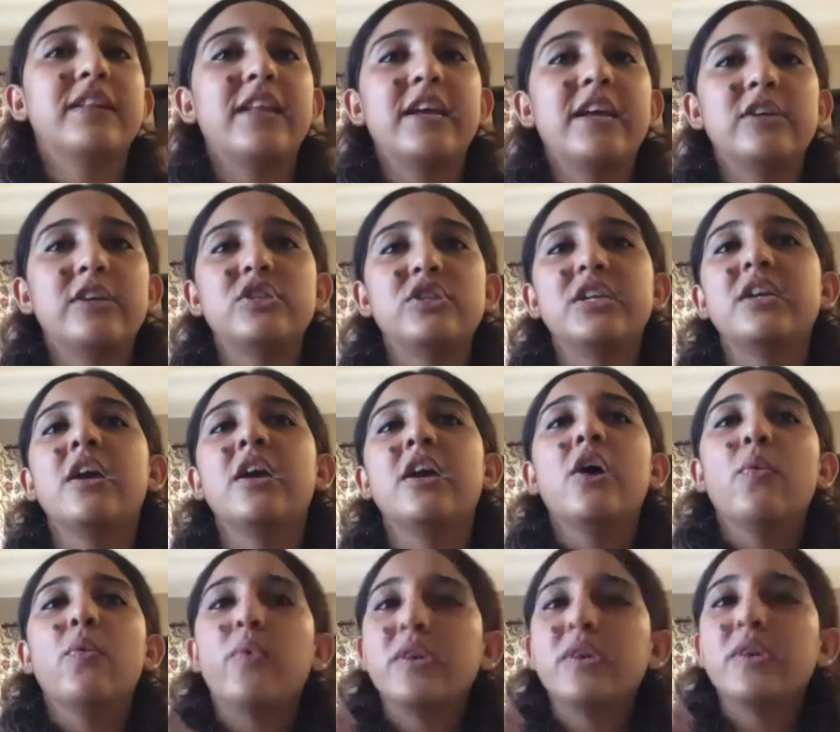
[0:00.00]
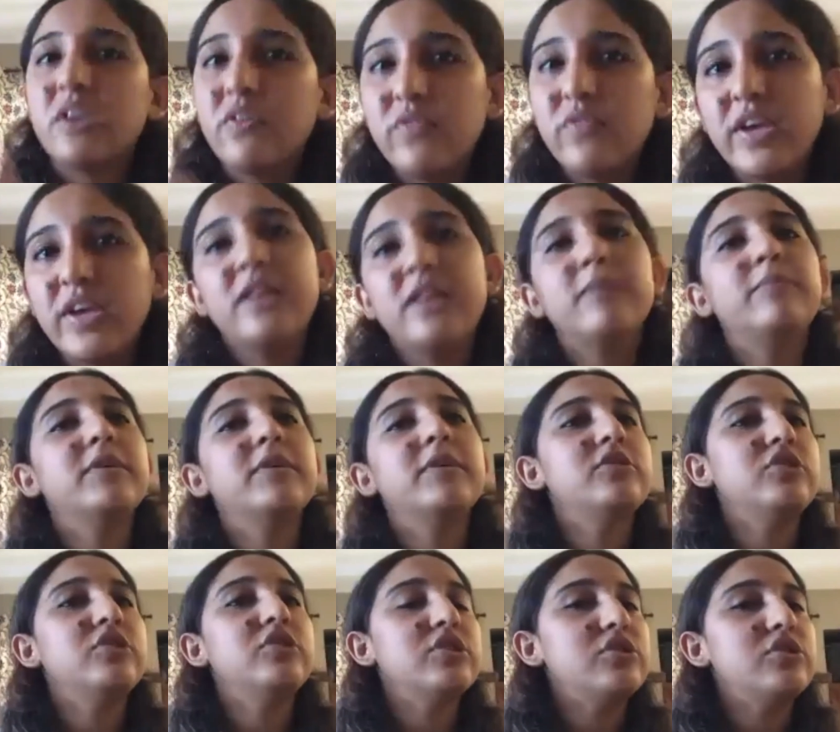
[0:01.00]
Like she was available.
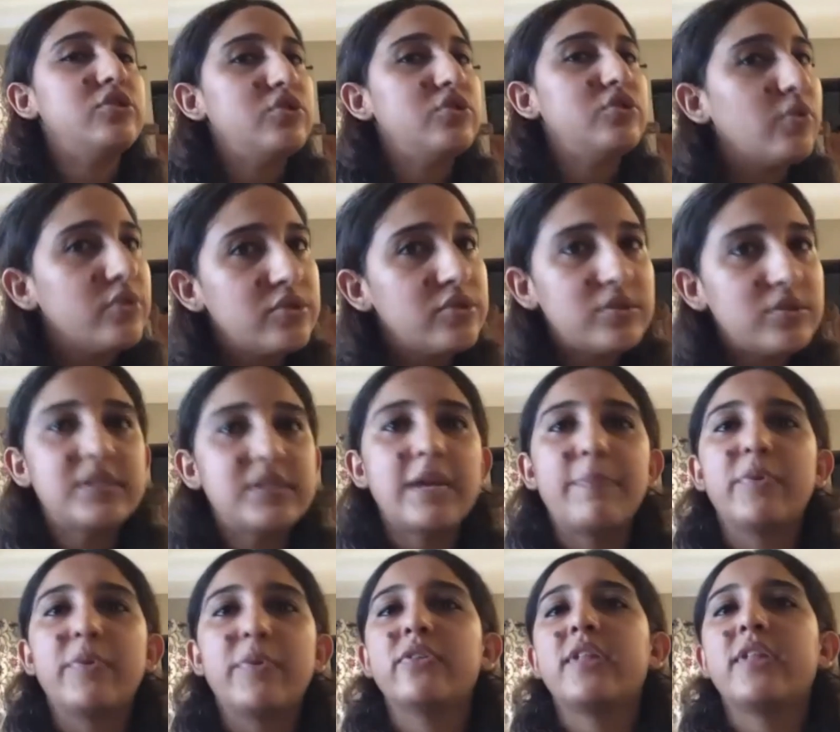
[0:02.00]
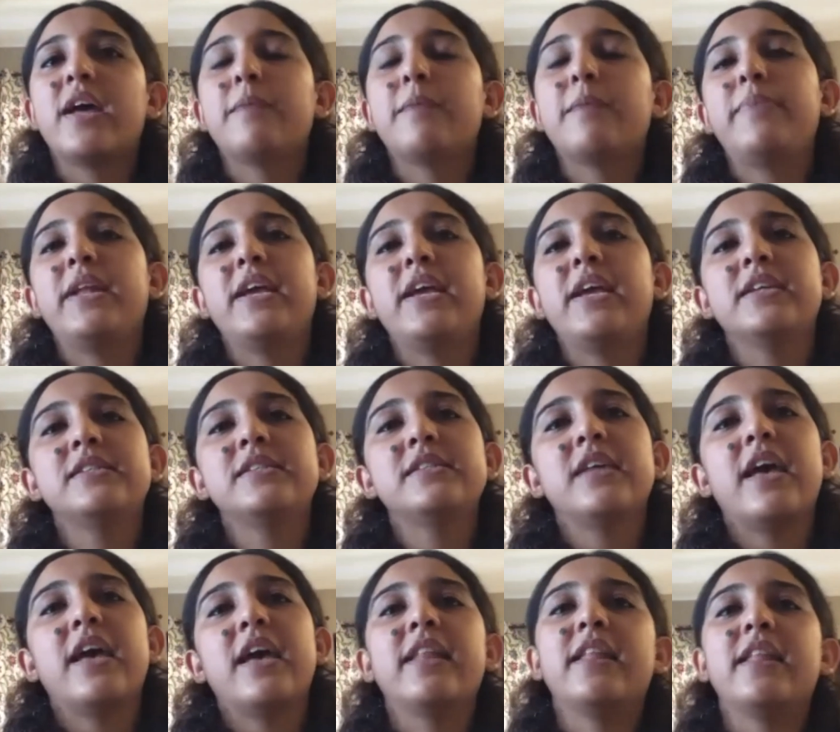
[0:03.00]
She just chose to step into that place
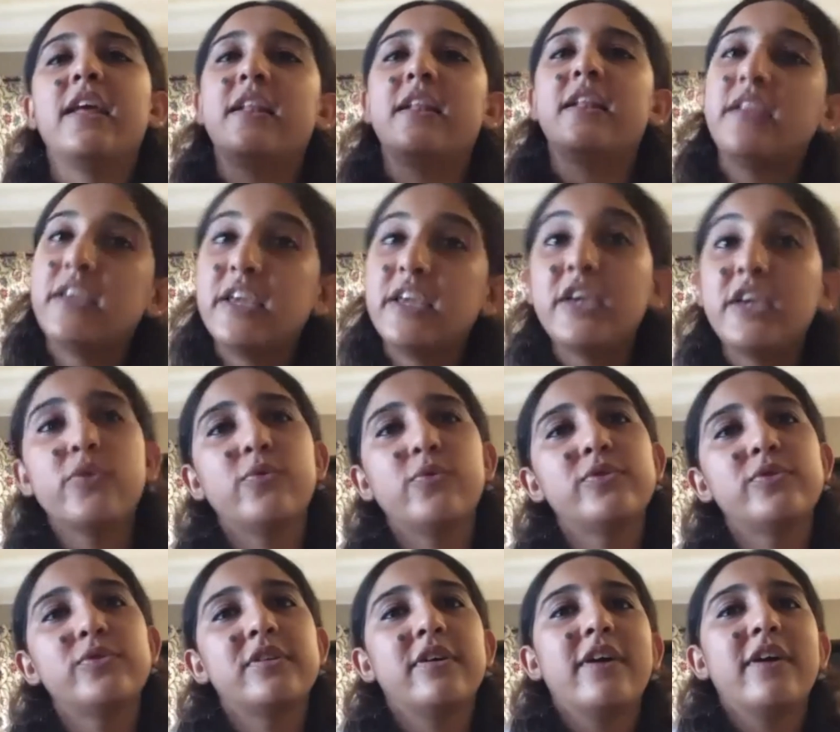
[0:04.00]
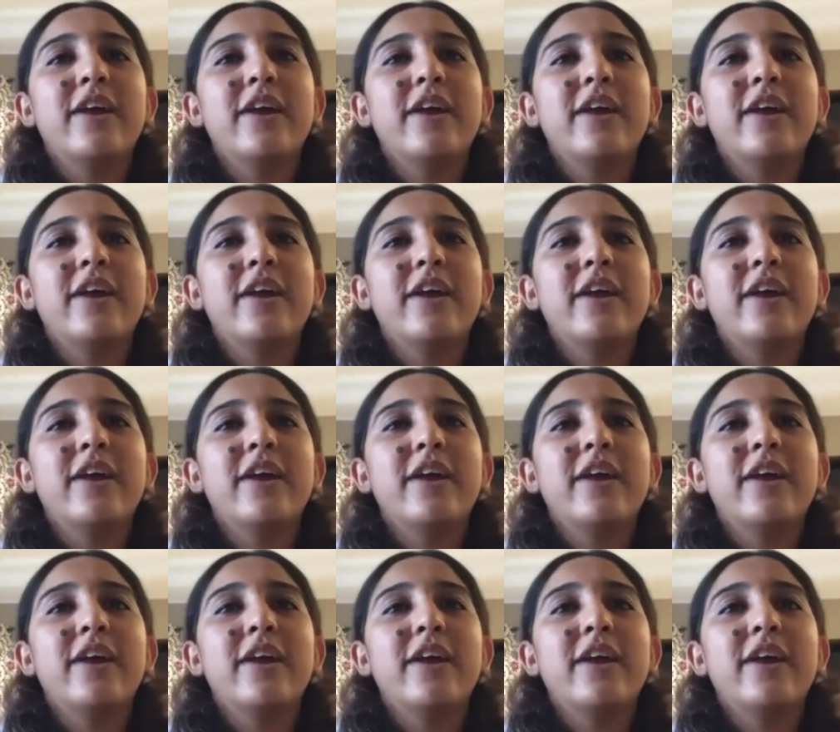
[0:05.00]
and then he used her.